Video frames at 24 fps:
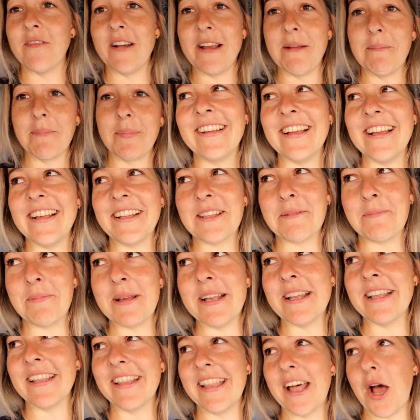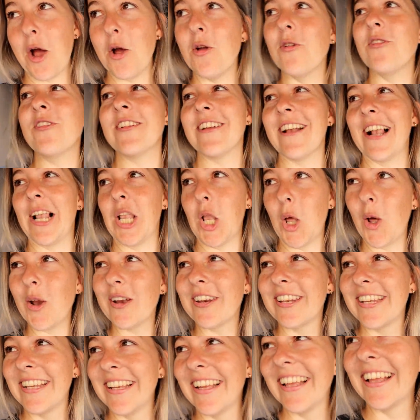ramp, it's been in the ocean a lot,